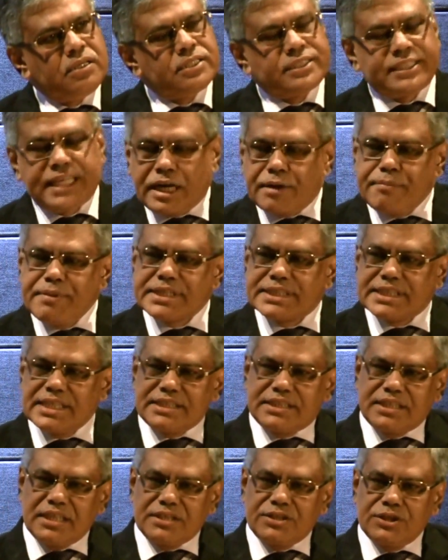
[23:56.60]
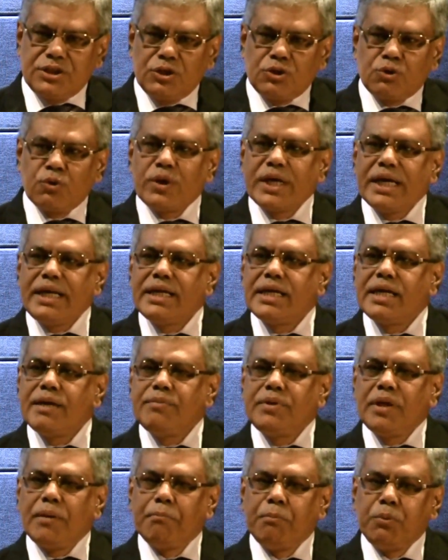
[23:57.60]
segments as such to really
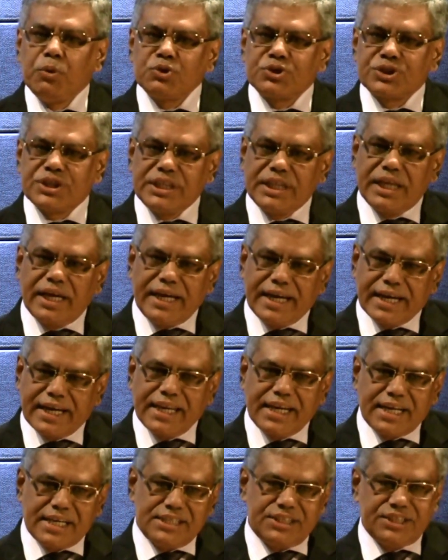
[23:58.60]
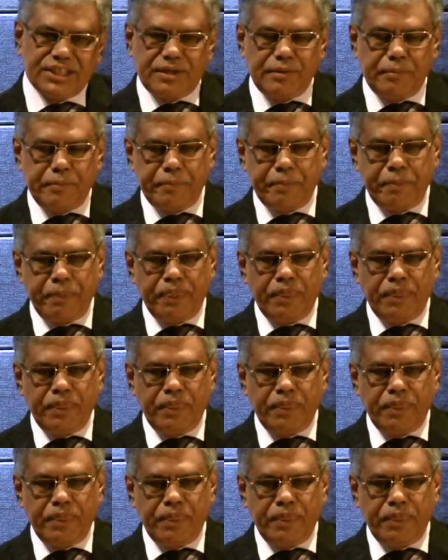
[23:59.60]
give the boost in the agriculture,